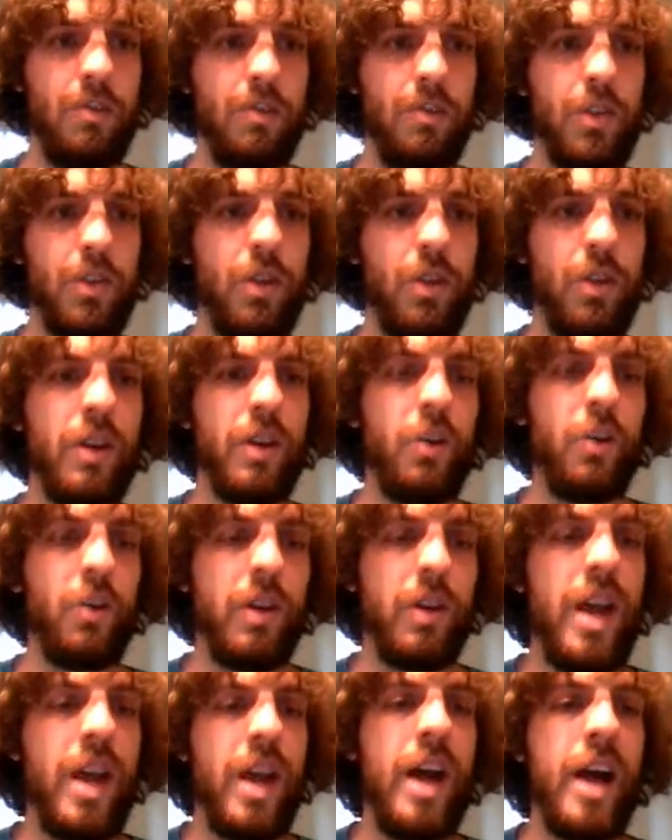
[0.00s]
So on the
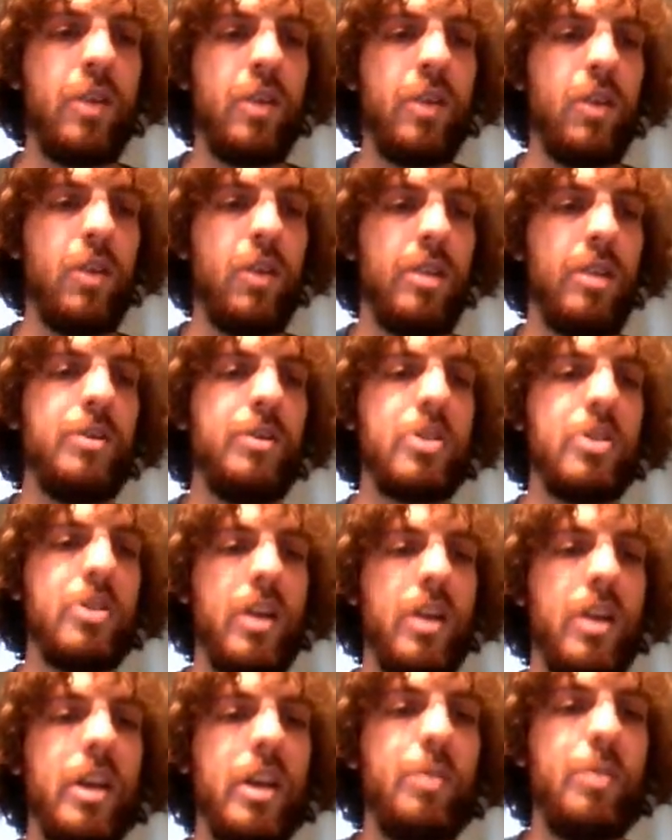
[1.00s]
one hand, we're always
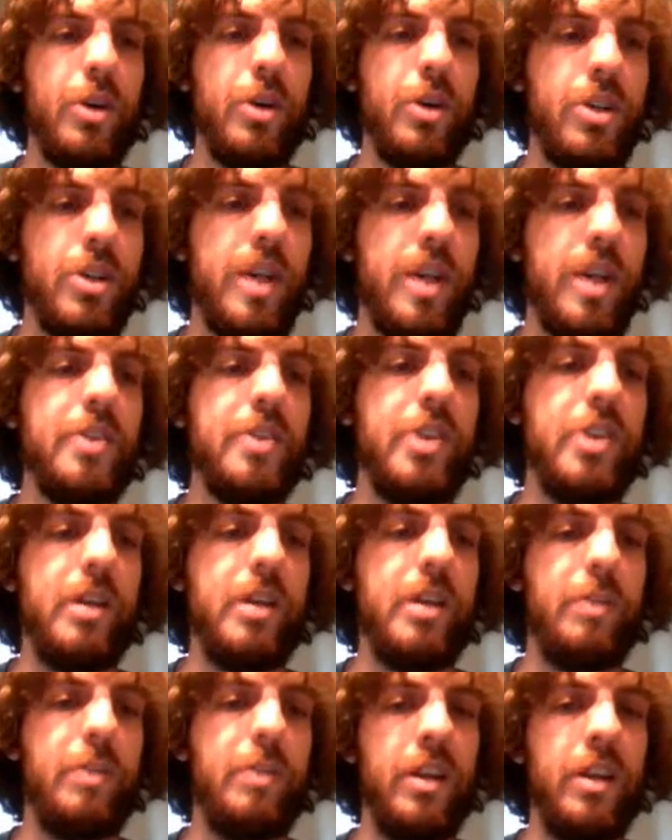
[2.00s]
trying to push that
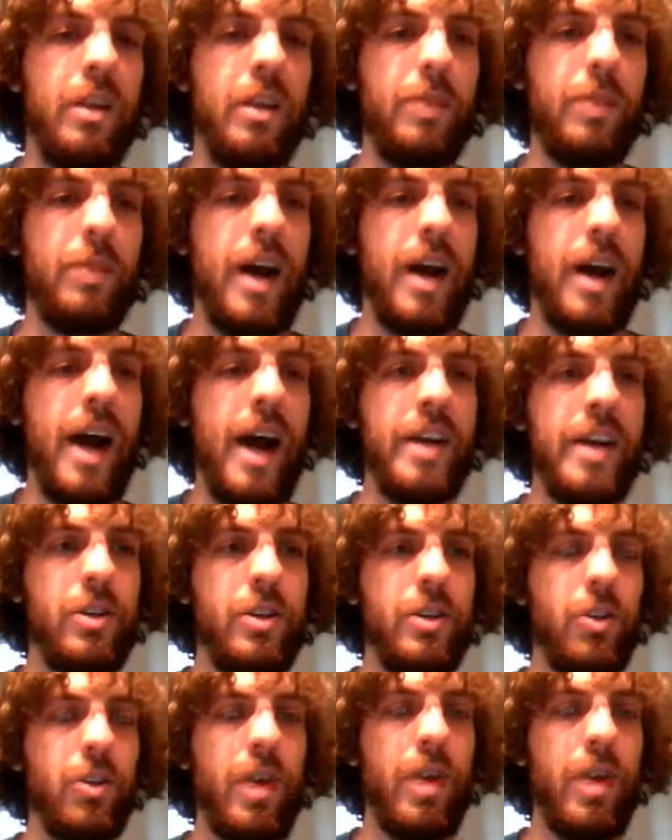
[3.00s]
GDP number higher so